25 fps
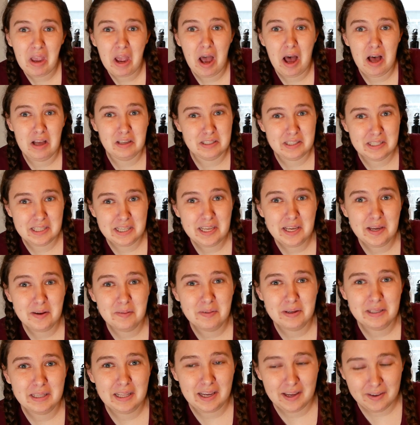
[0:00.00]
I'll see it
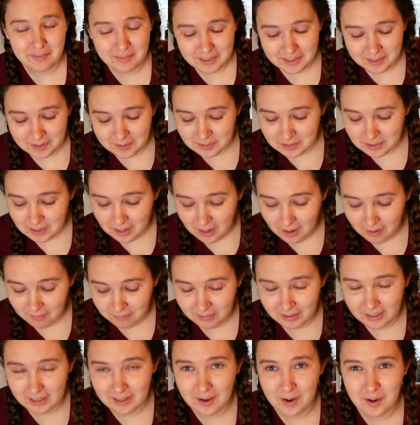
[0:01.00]
when the oven goes off,
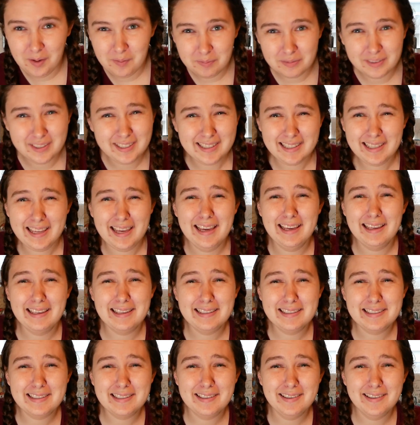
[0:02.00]
and hopefully the cake
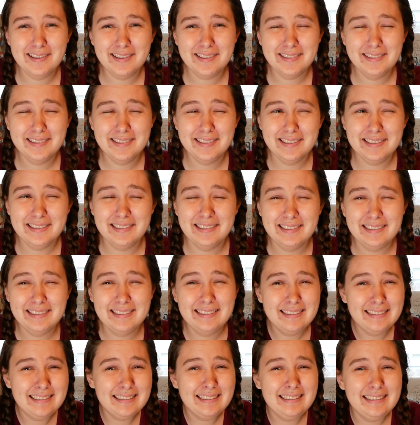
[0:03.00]
is cooked.
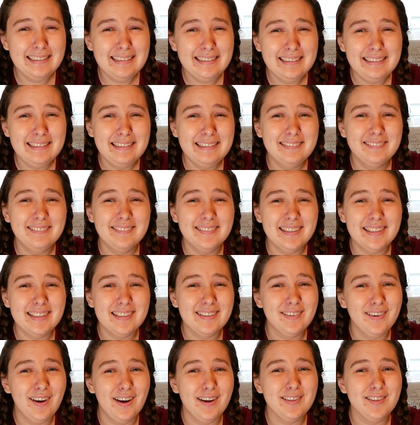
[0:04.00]
We're
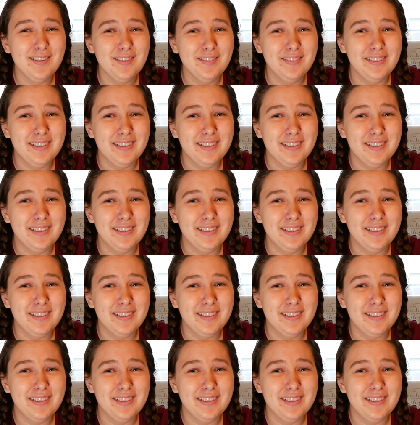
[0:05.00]
gonna cross our